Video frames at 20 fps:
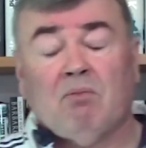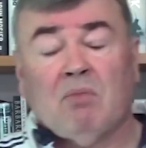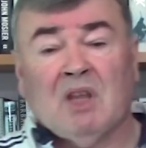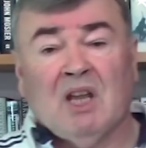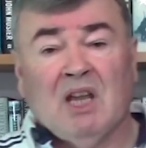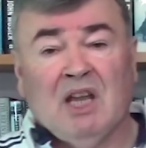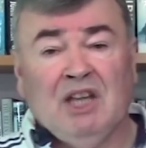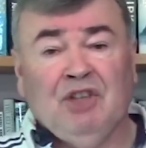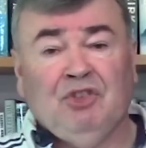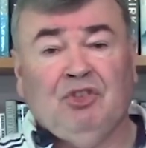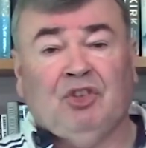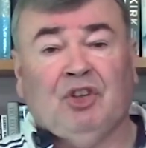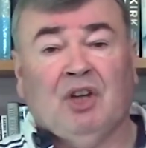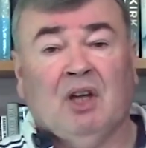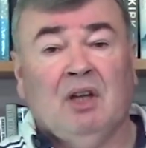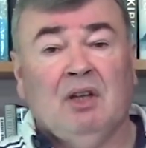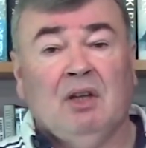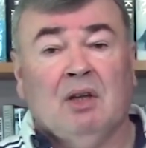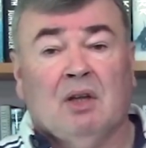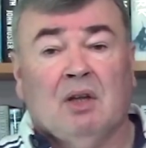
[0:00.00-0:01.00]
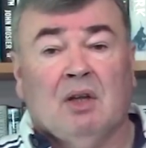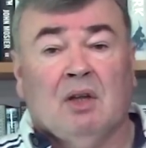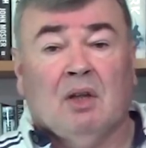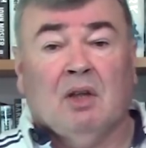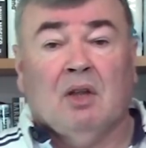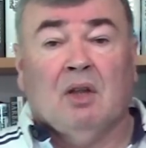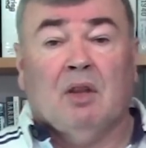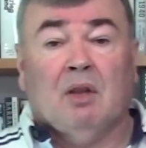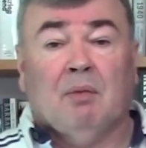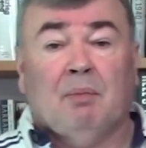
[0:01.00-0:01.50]
each turn
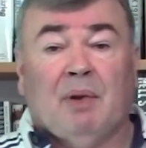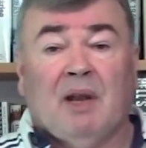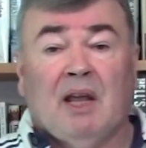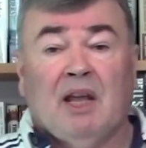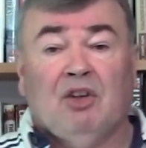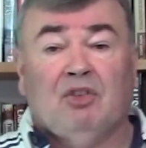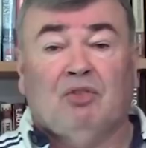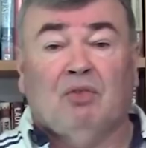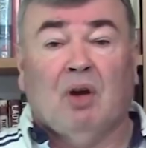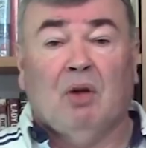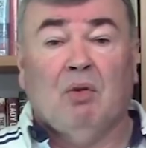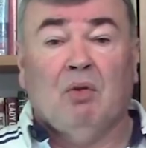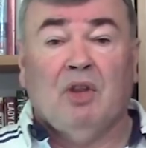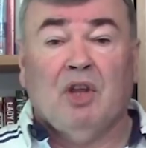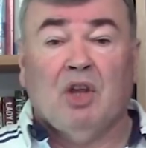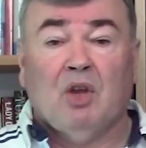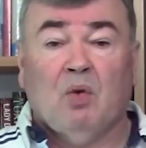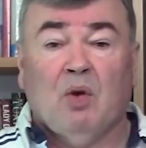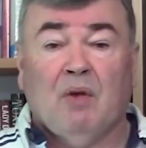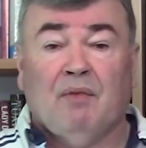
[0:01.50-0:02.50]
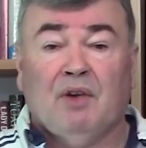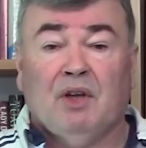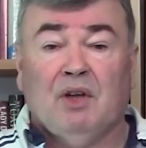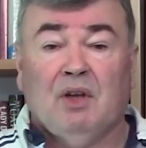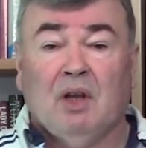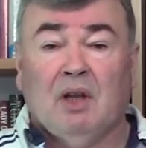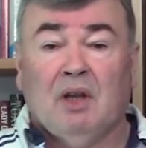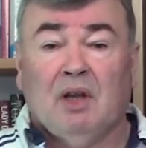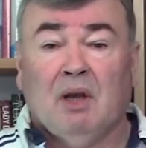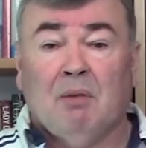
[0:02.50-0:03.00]
the players roll the
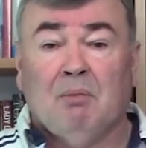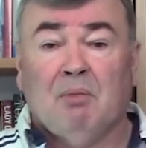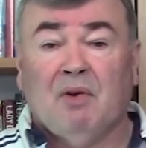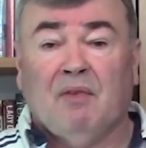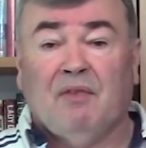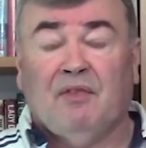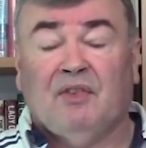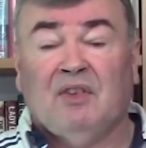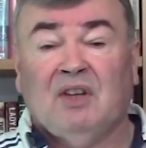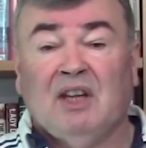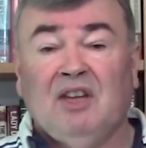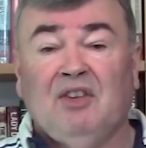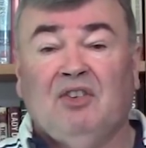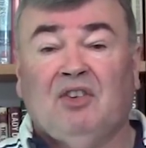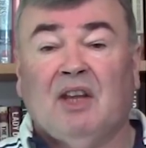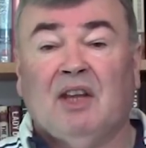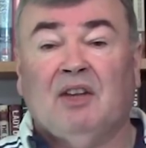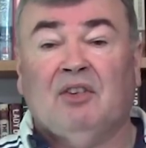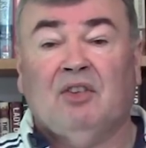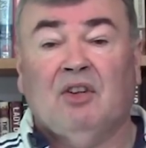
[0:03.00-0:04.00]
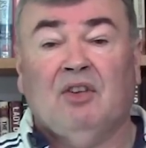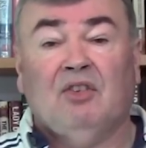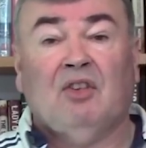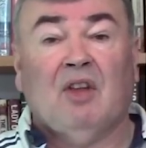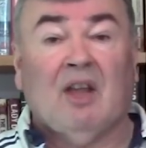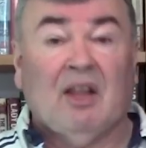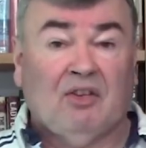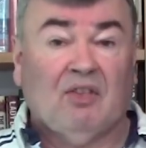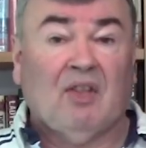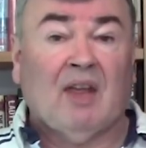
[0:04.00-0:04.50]
equivalent number of D6s
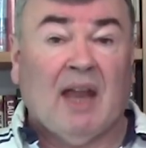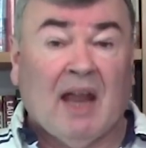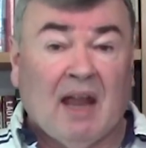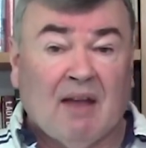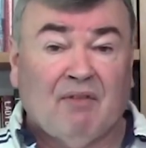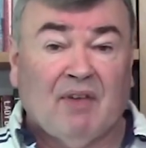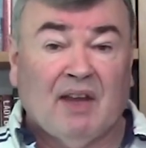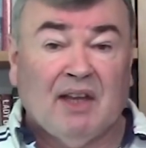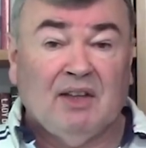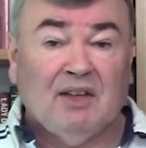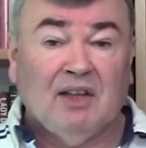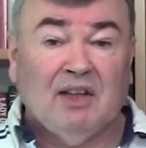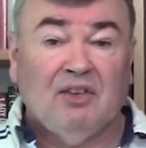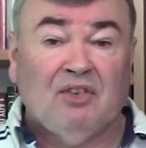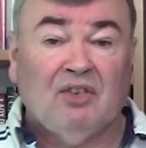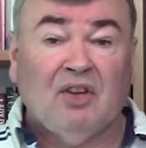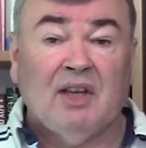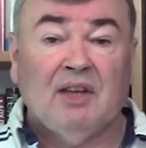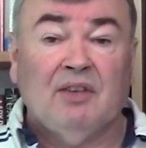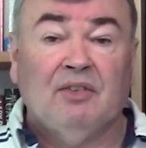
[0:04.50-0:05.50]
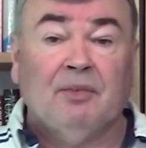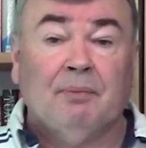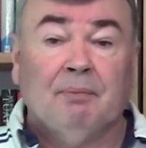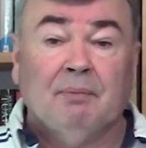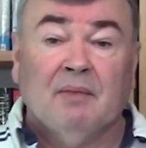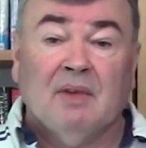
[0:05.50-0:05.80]
as they have ADCs,